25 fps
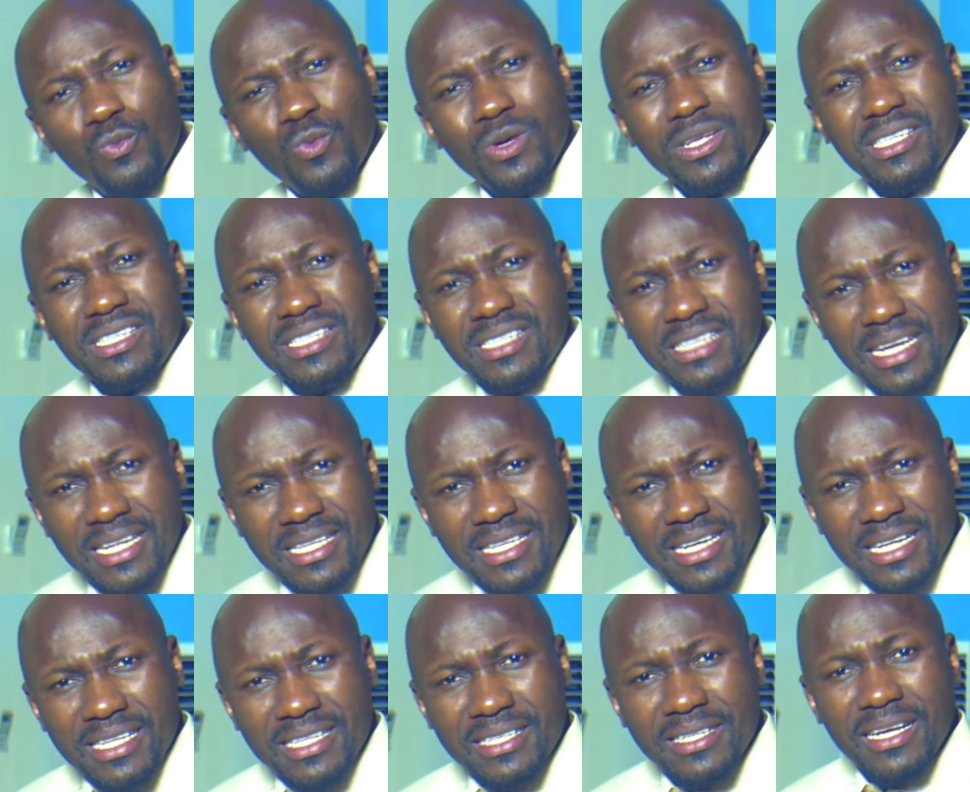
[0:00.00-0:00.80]
which
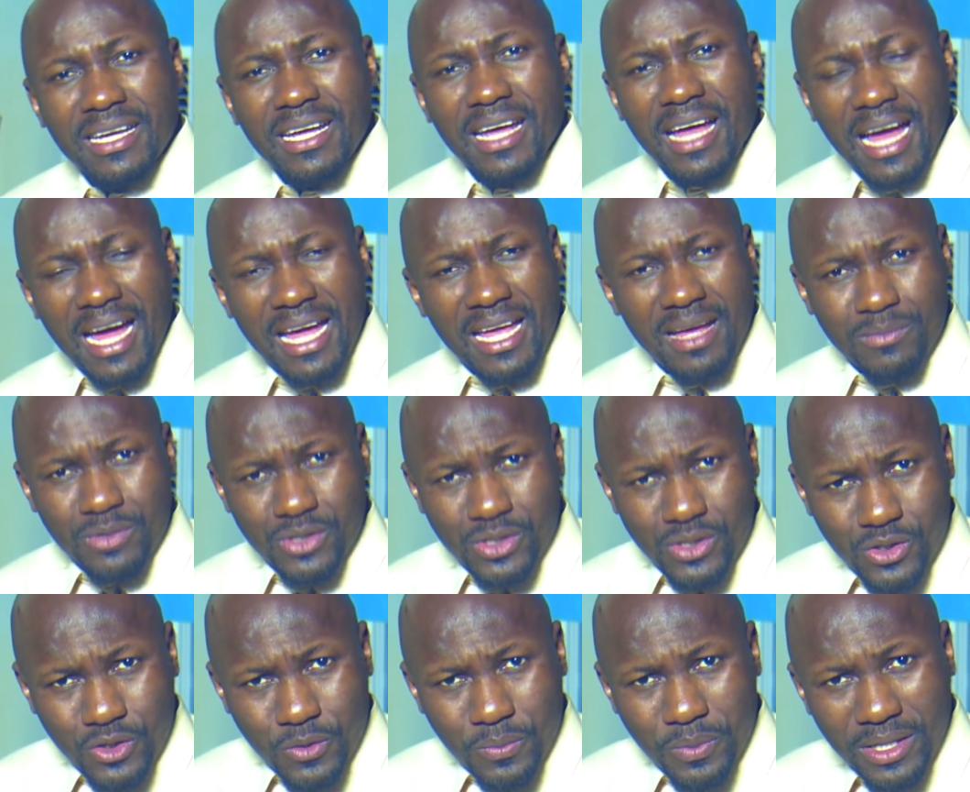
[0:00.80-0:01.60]
stated, "I am
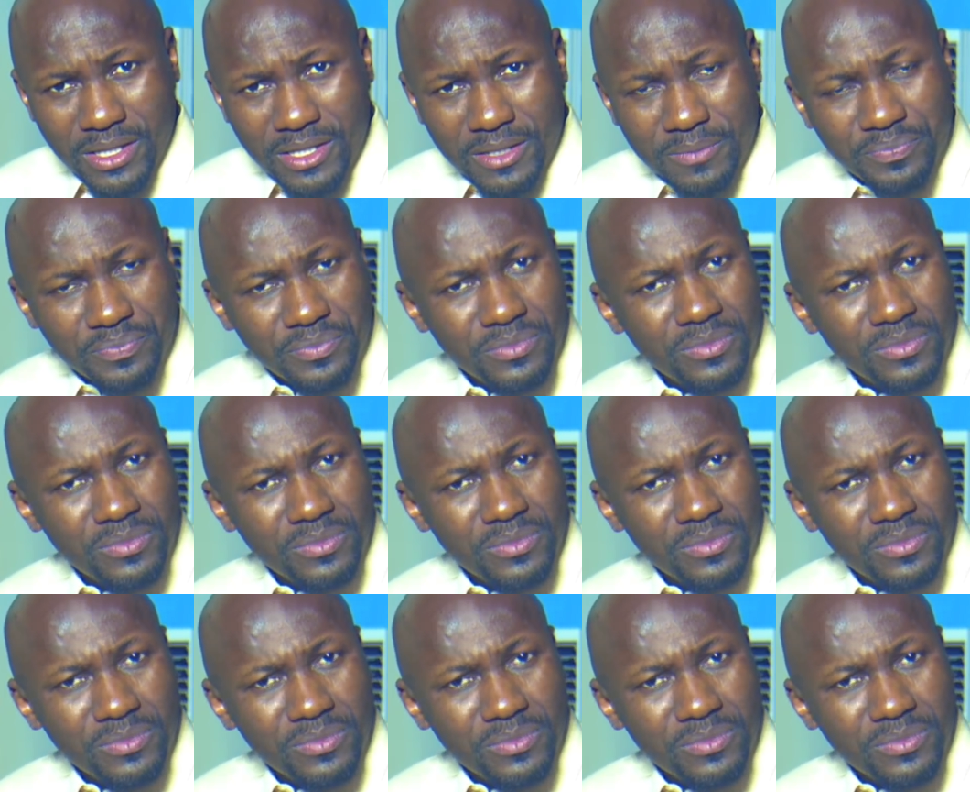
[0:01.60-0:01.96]
stupid."